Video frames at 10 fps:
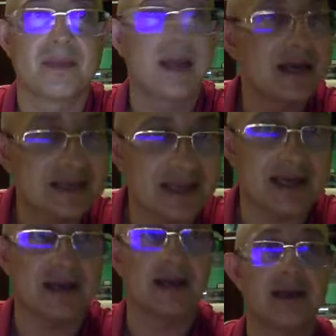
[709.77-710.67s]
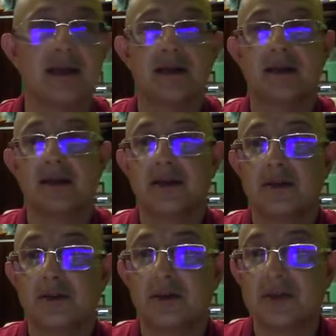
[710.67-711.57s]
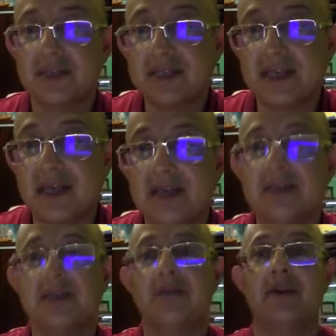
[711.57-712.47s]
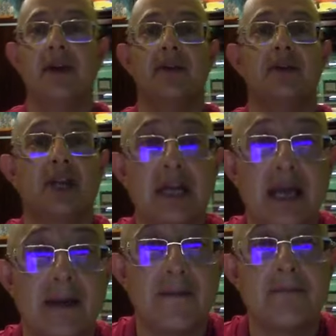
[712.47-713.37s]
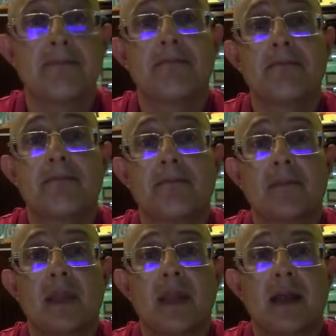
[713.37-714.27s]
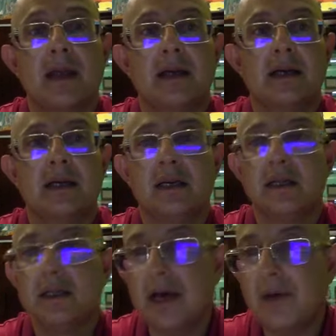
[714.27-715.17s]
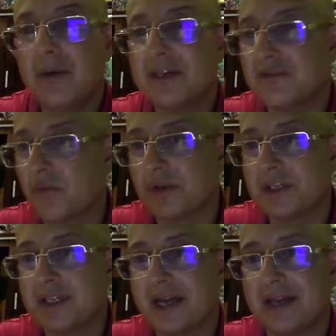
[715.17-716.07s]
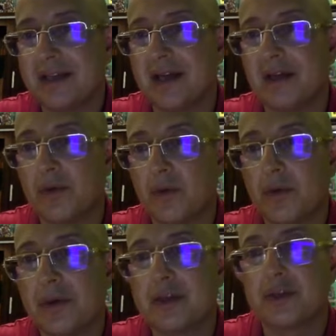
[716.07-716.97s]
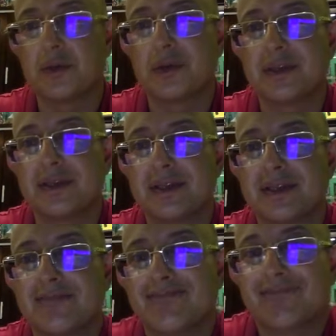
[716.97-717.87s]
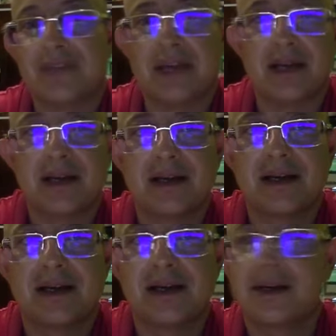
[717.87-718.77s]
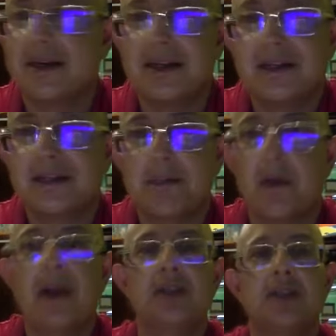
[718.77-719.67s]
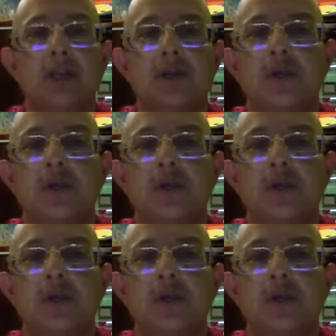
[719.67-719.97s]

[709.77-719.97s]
Exactly. So in this case, we have a Giclee. Now it's $49 only, so it's like it's priced just